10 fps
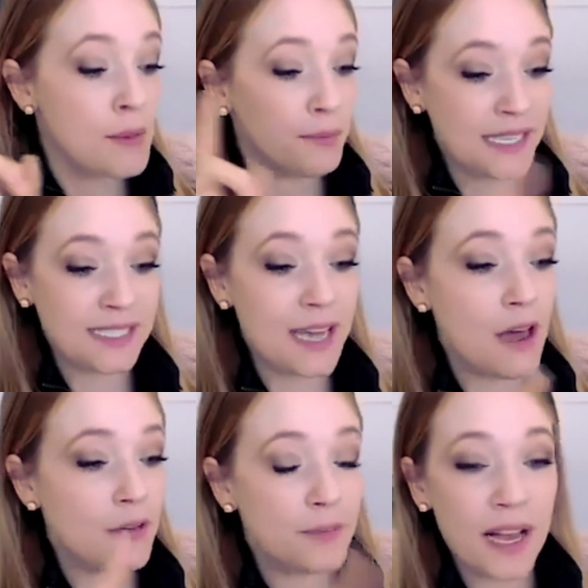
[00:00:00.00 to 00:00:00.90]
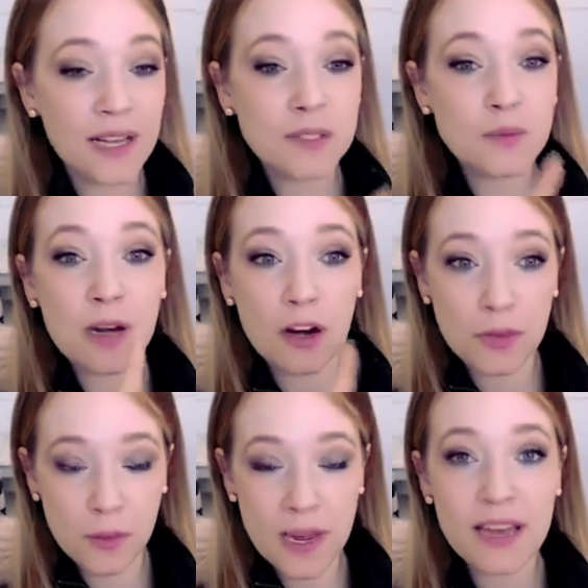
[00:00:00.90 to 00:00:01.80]
myself, my husband,
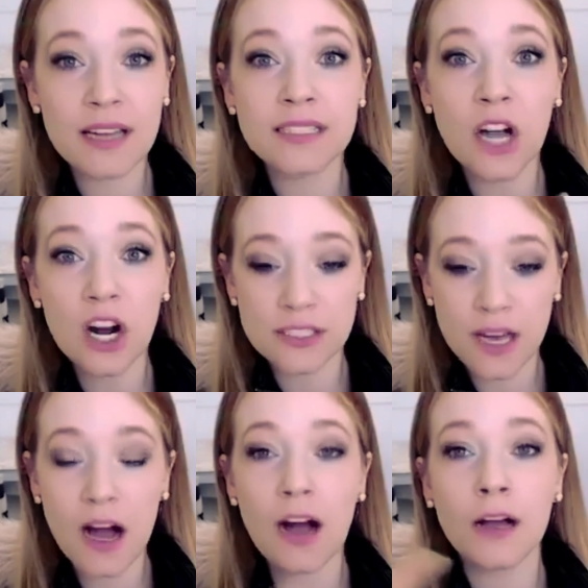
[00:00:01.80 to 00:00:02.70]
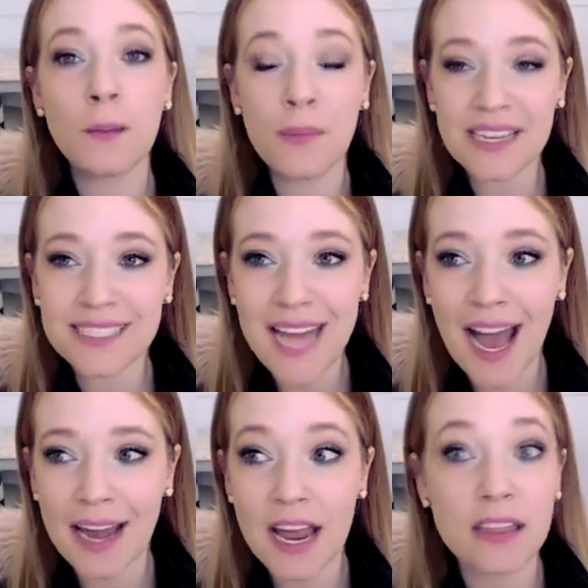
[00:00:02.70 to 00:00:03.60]
our three kids, our dog, my
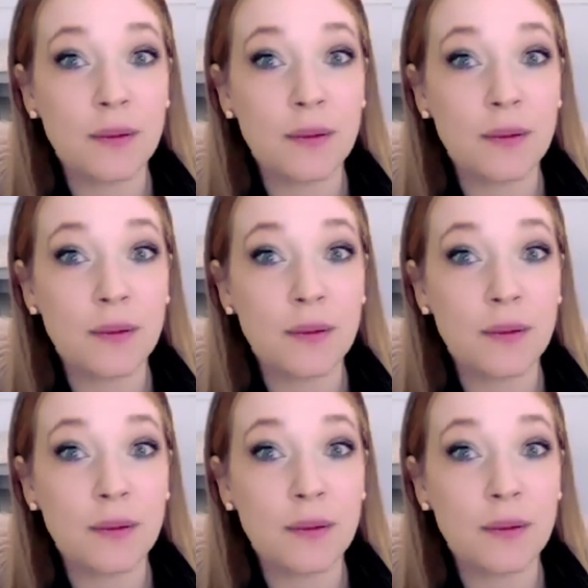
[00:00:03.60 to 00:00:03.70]
dad, and then